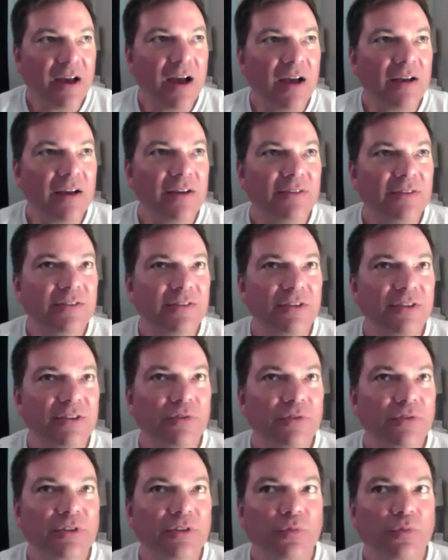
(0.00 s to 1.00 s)
continuing
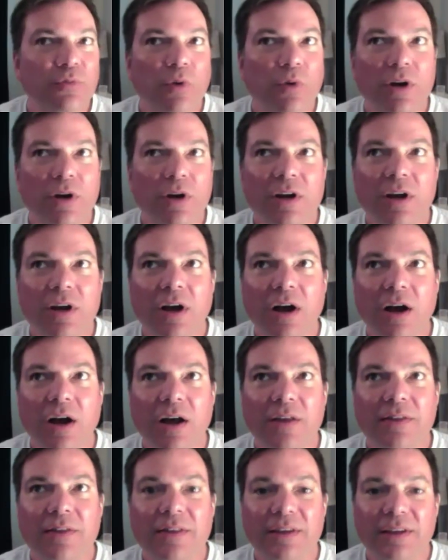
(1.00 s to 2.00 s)
to work
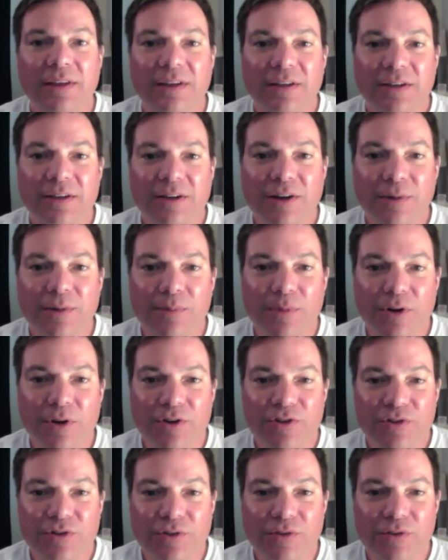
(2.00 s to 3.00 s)
on the
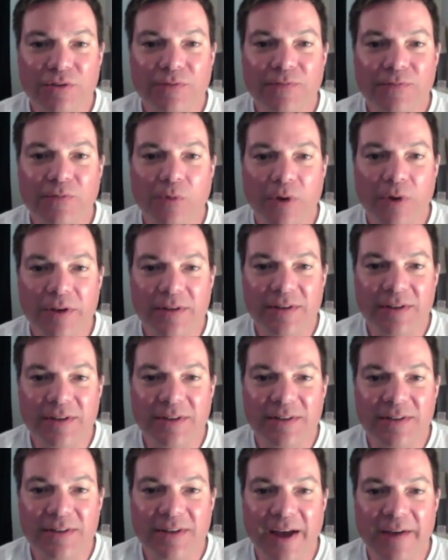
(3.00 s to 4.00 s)
commercial
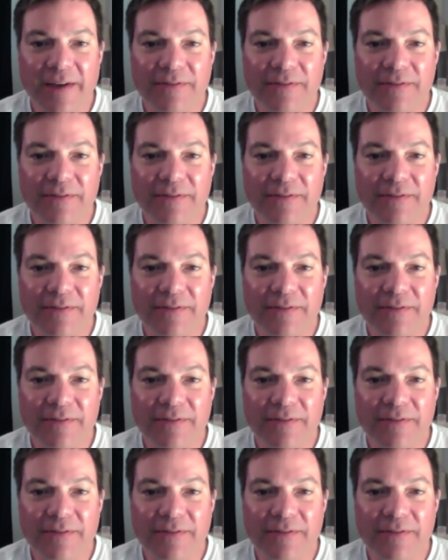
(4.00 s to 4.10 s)
voices. I